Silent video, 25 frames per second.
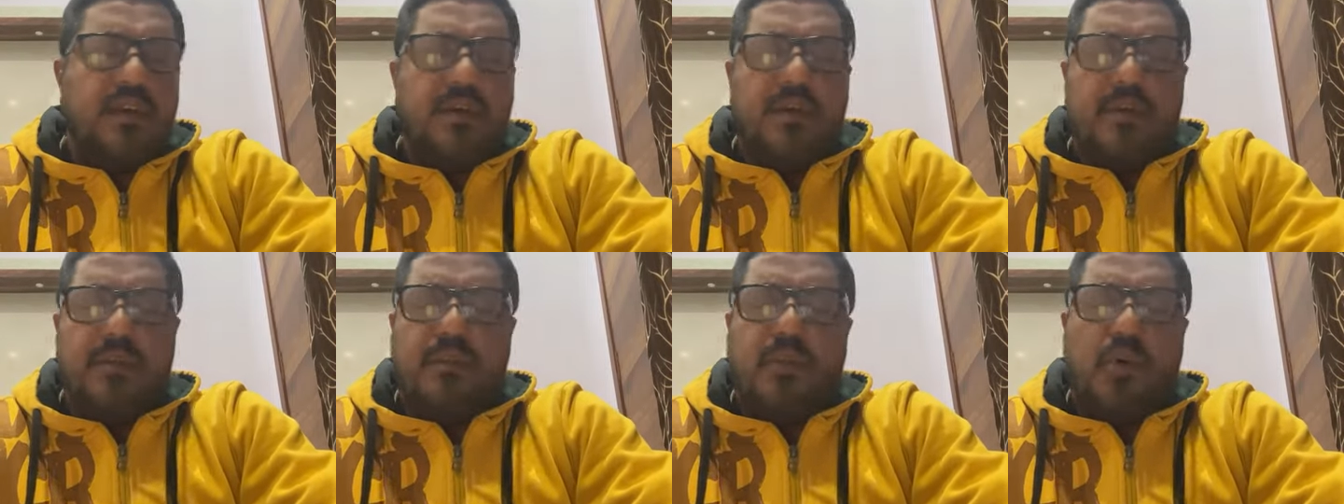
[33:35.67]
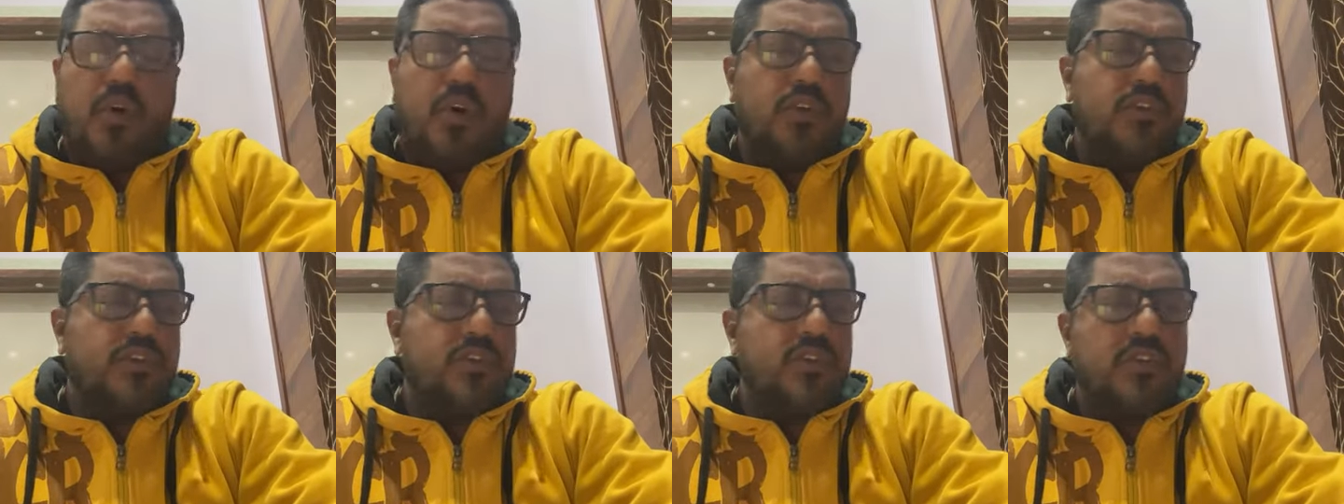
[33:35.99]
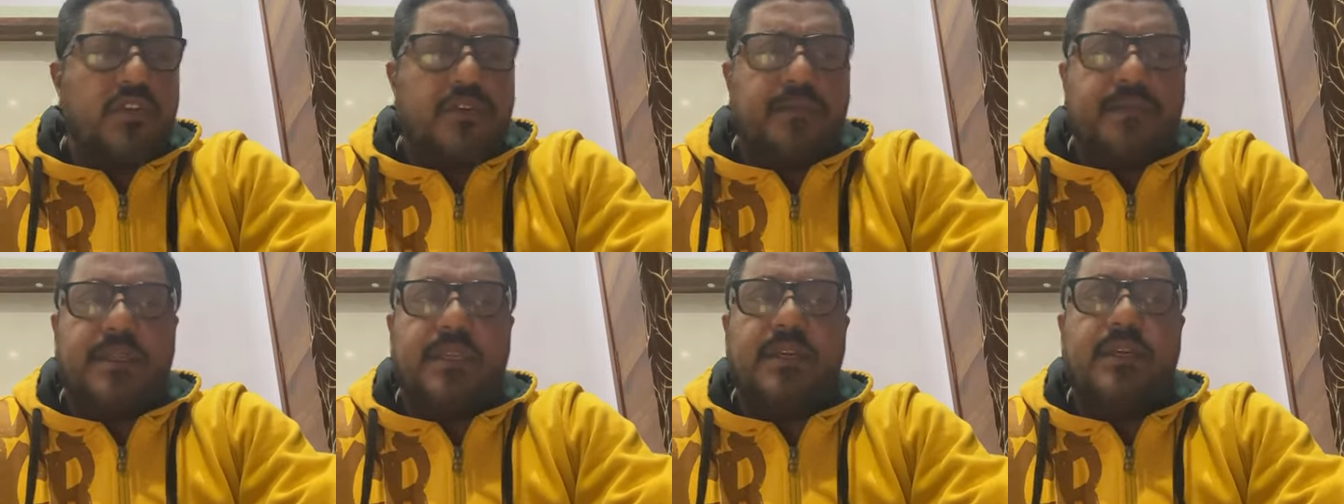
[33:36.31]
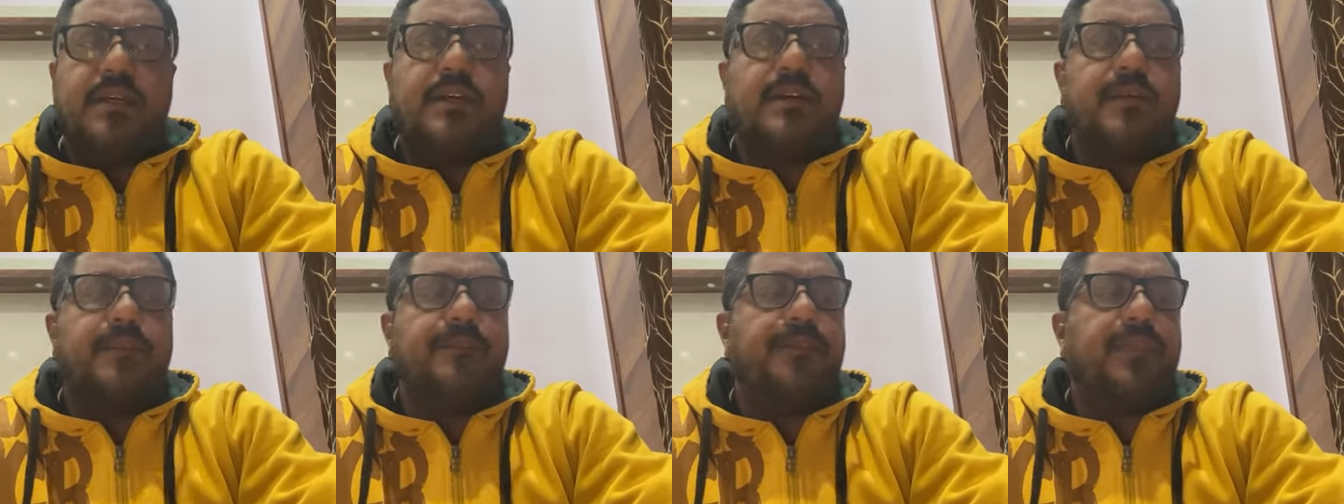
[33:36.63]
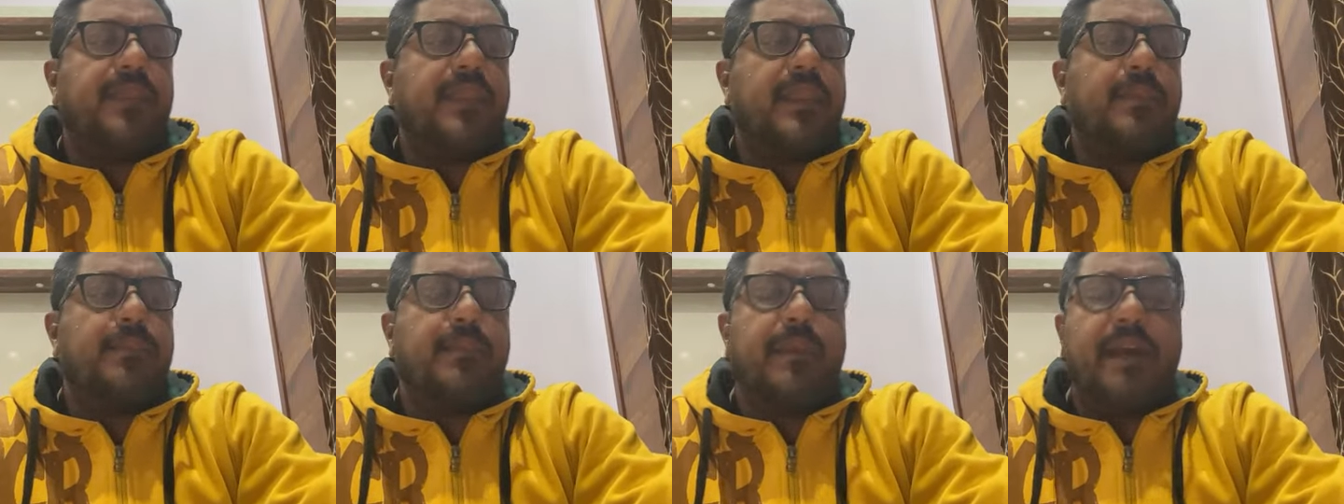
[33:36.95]
most of the
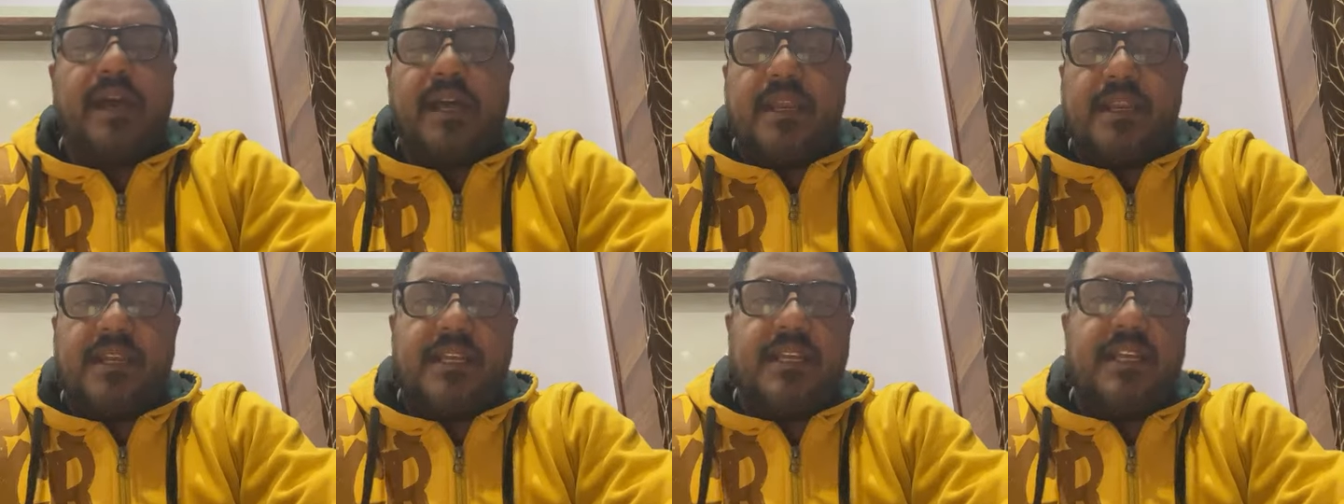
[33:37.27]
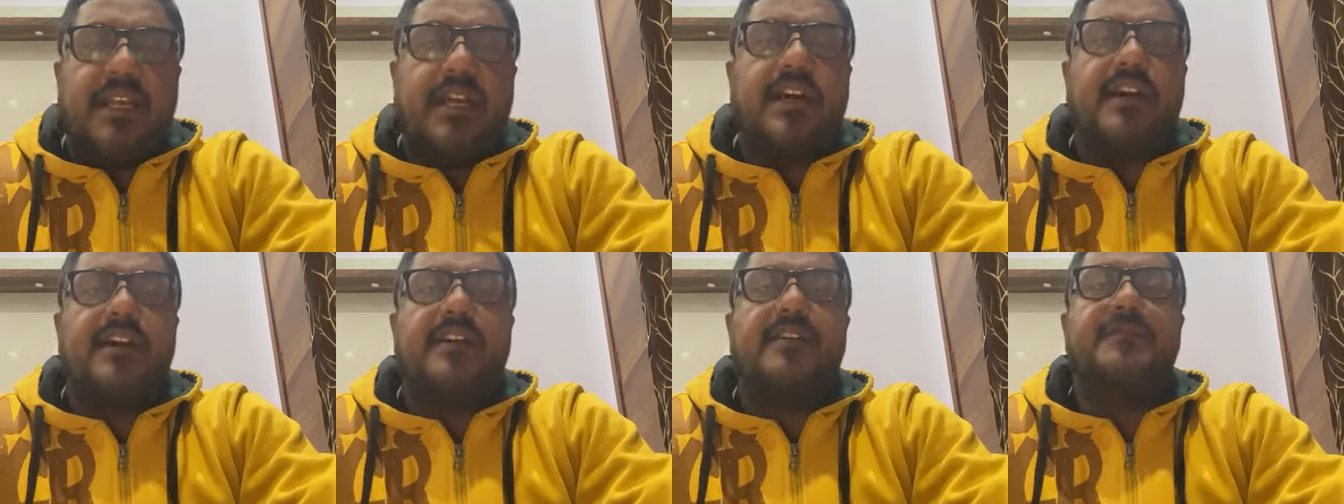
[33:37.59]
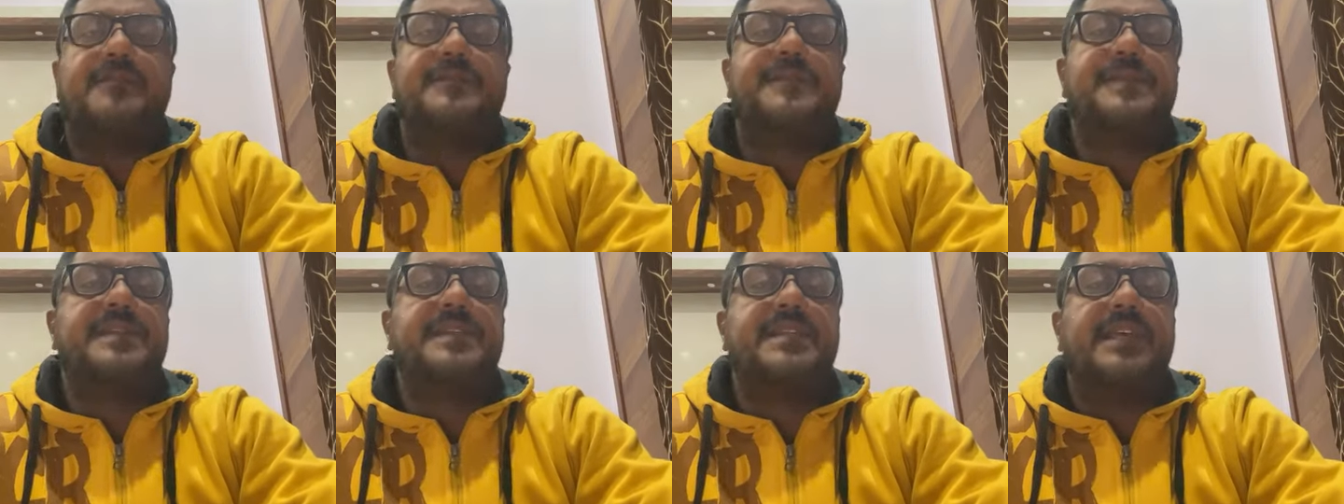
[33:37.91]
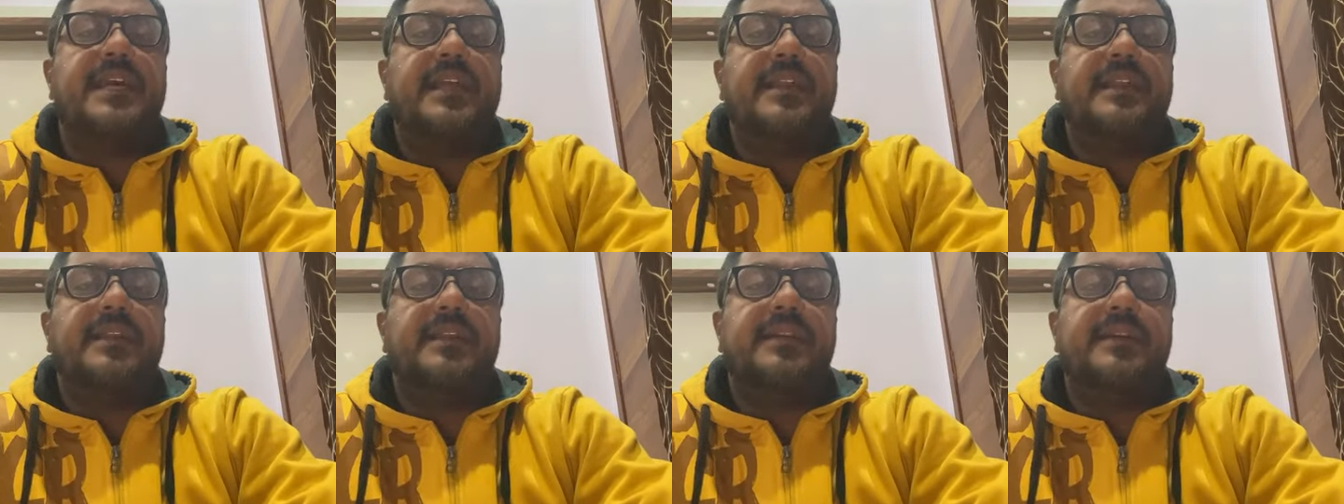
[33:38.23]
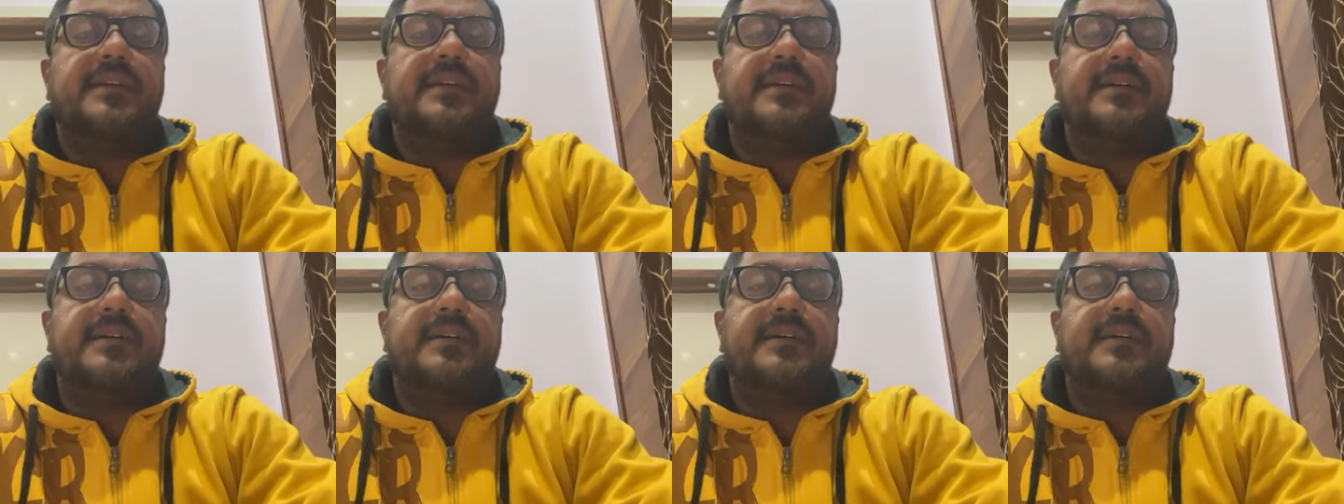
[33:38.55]
paragraphs and,
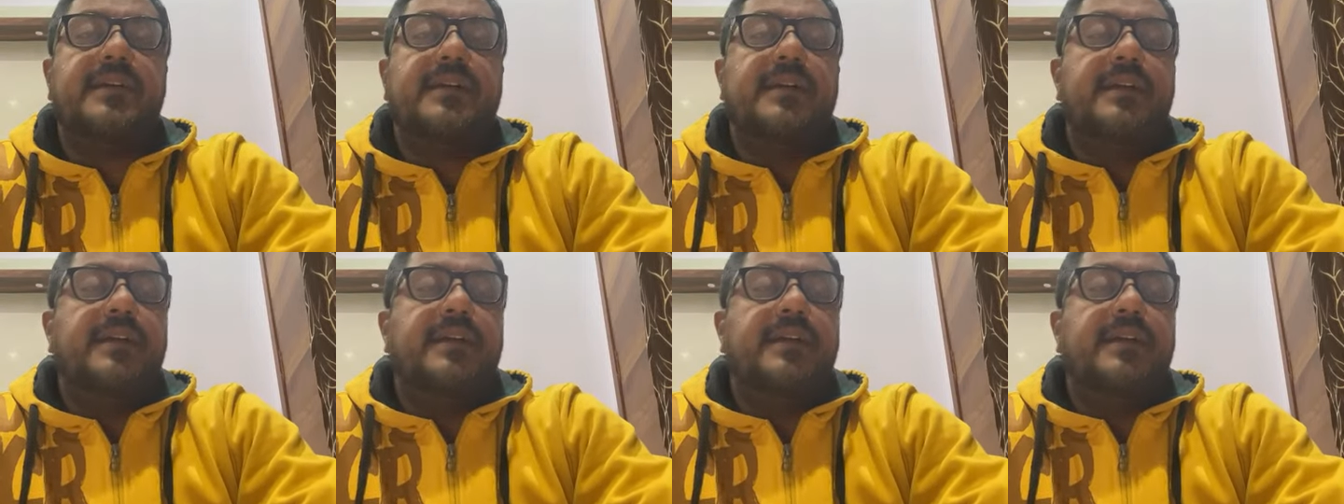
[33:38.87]
uh,